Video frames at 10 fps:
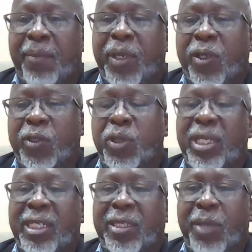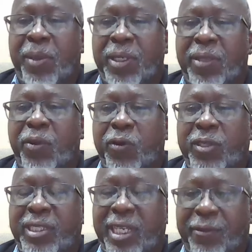because we need to be able to
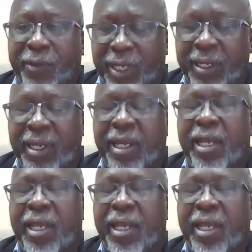move safely.